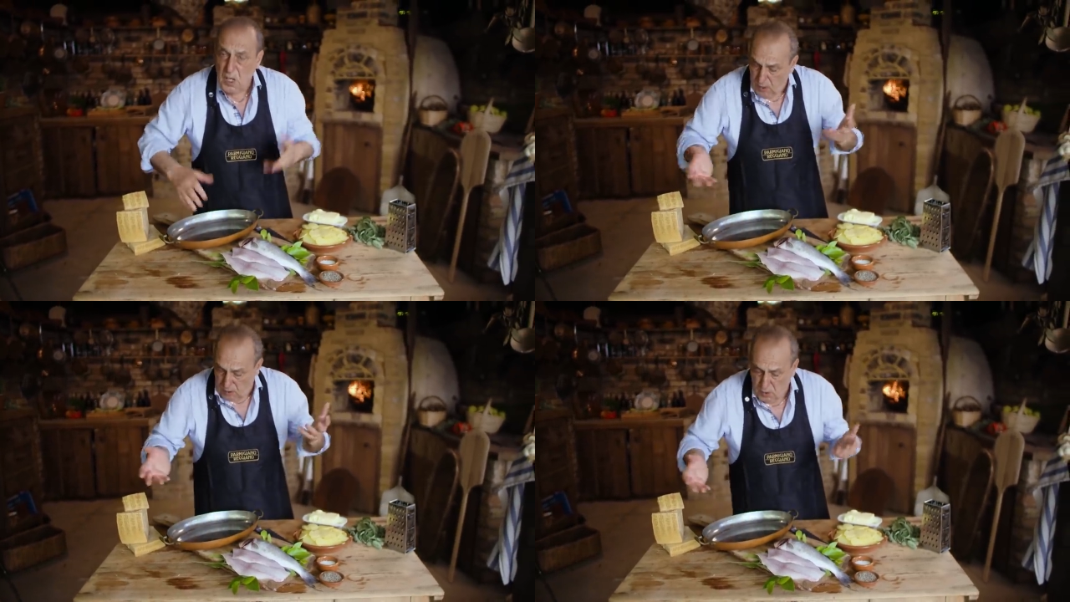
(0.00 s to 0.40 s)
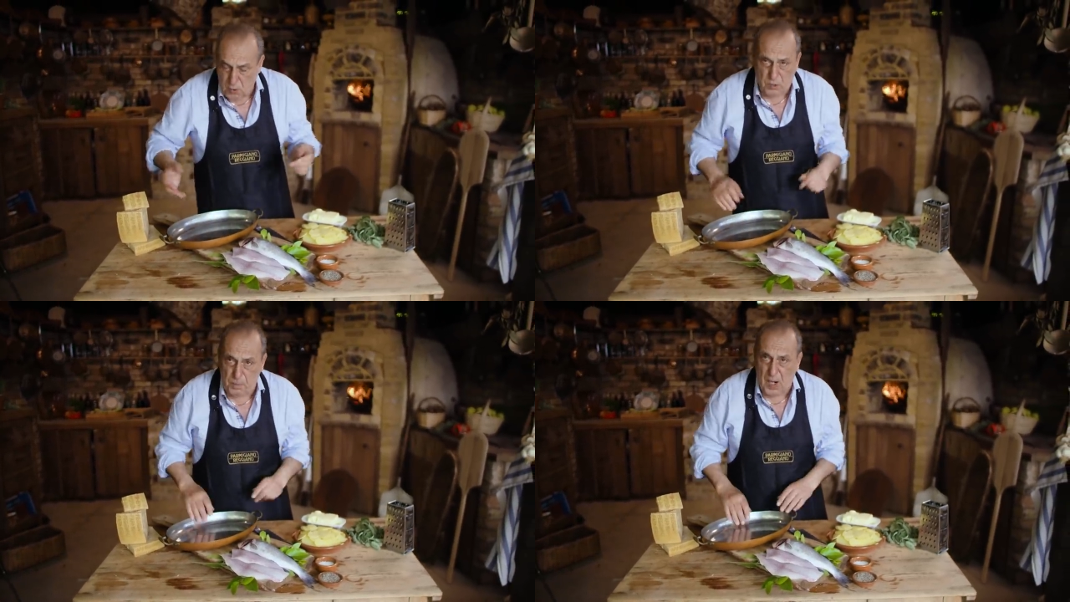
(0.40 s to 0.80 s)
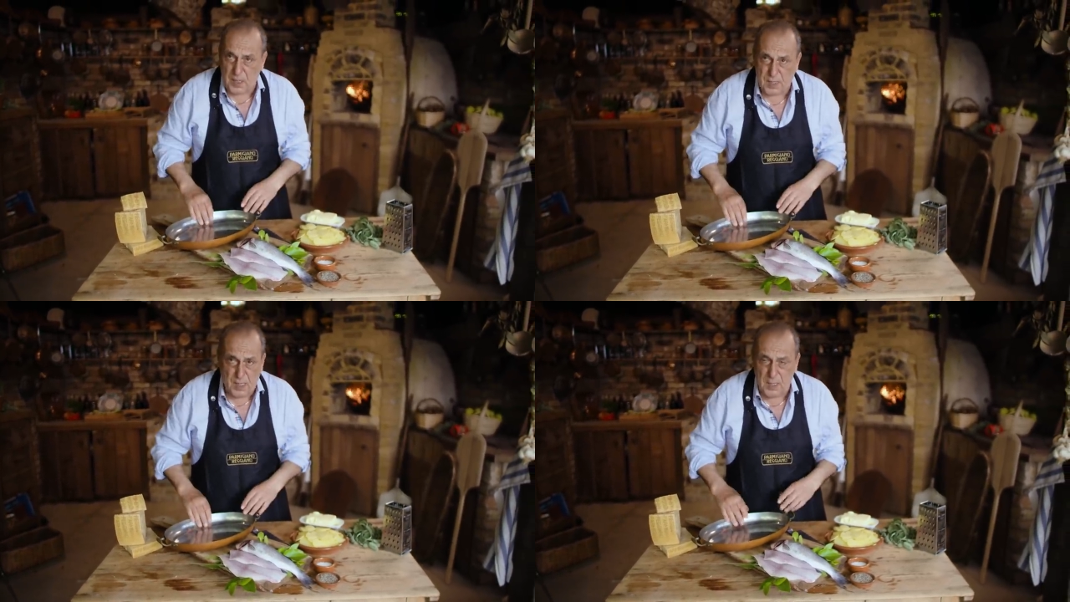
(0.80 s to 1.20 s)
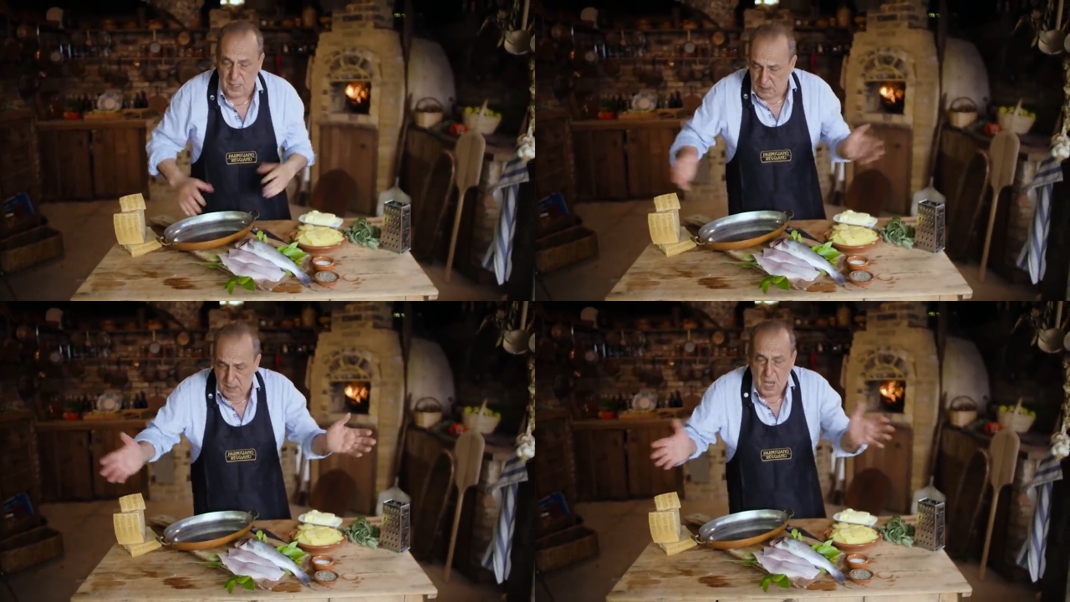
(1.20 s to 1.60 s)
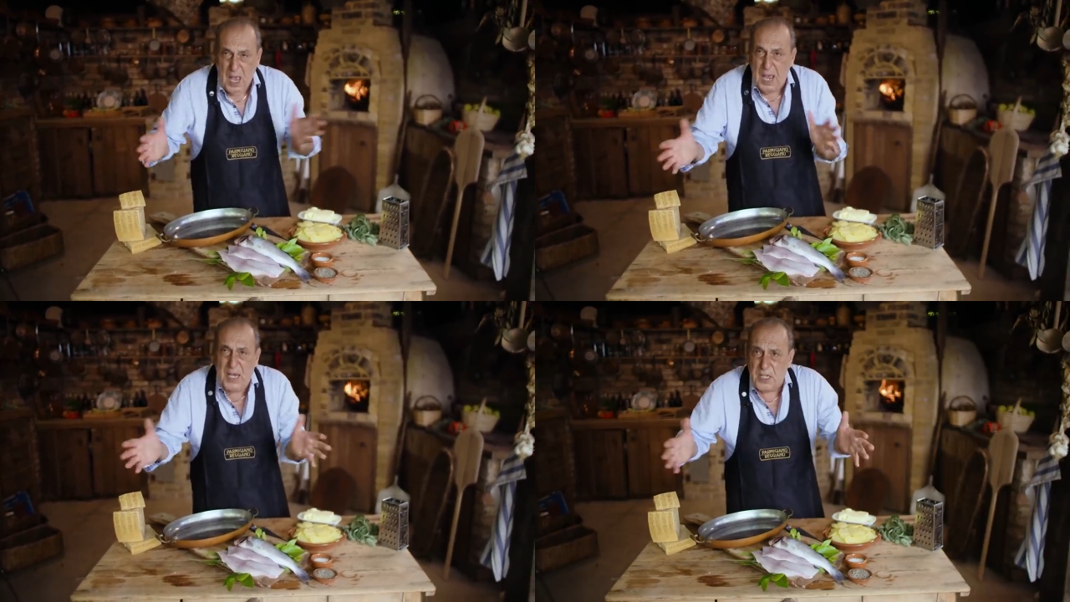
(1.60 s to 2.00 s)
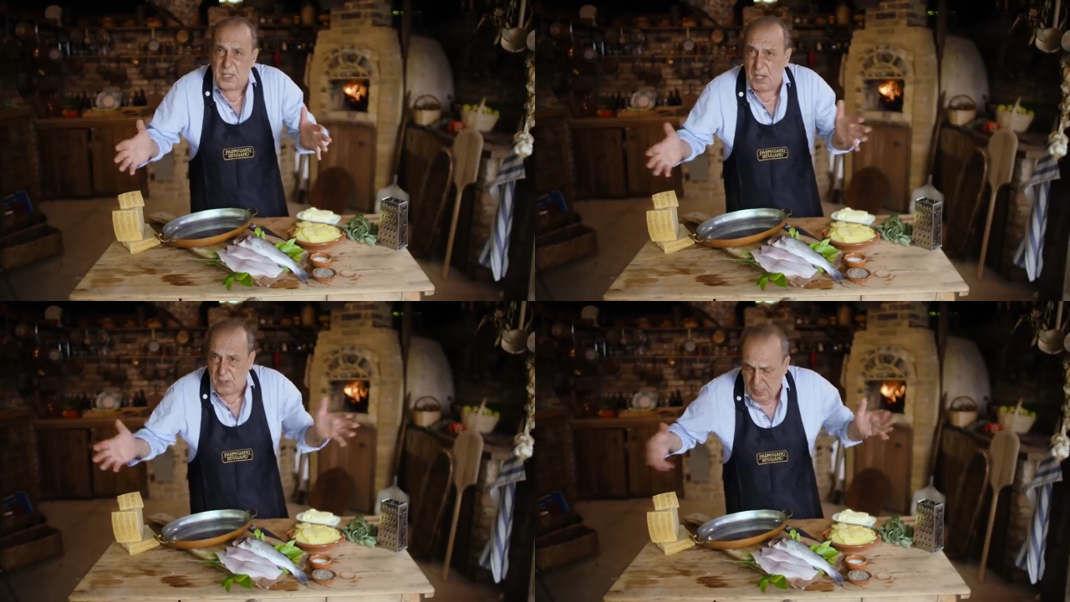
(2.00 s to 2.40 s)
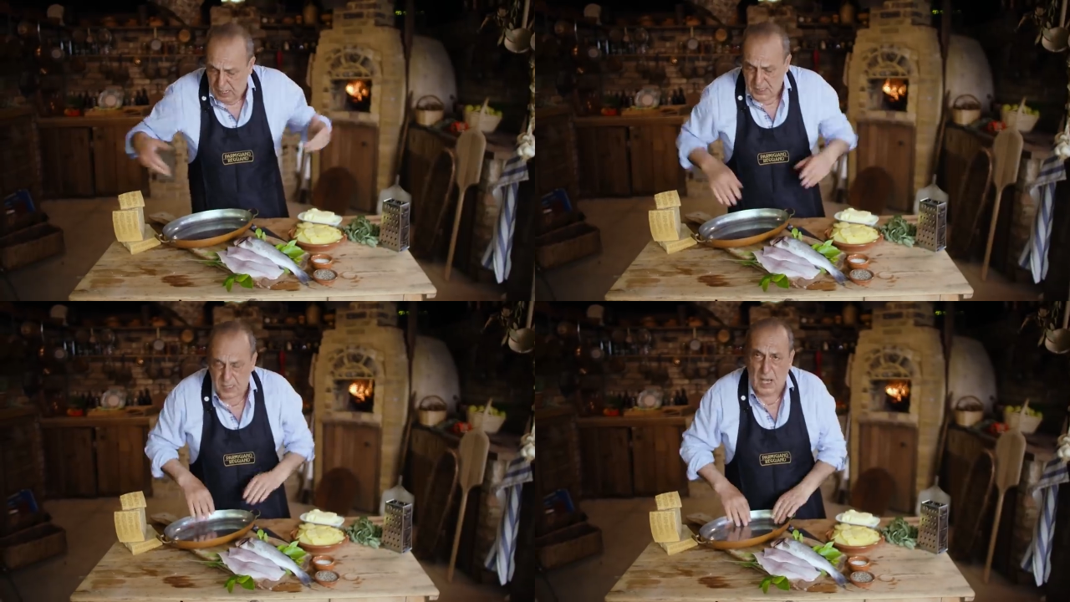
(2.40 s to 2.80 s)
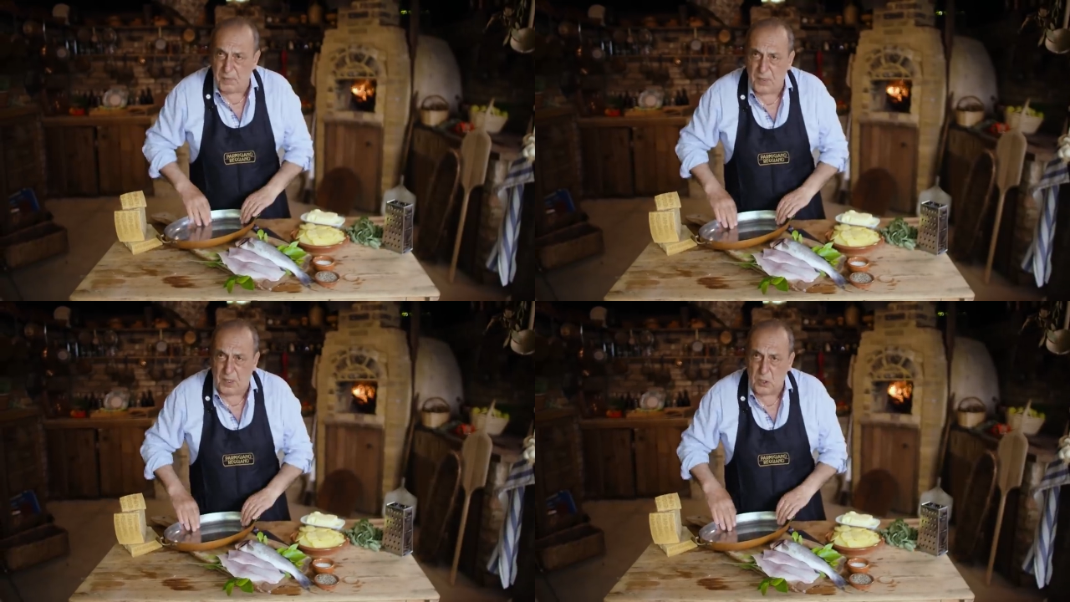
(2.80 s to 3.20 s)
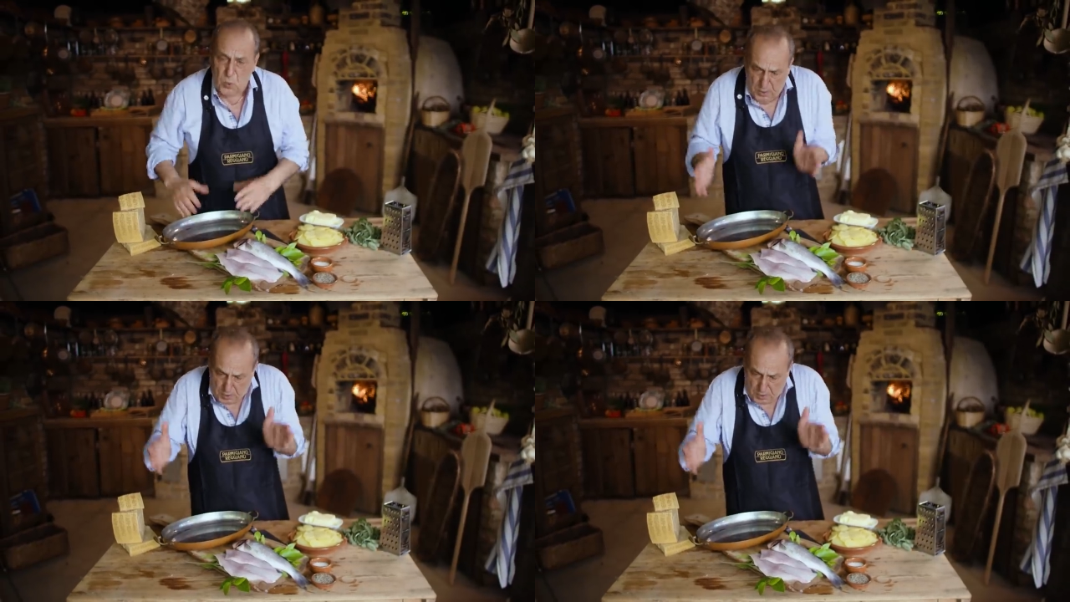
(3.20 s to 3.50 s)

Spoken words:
you can use porcelain, any terrine stuff we can do.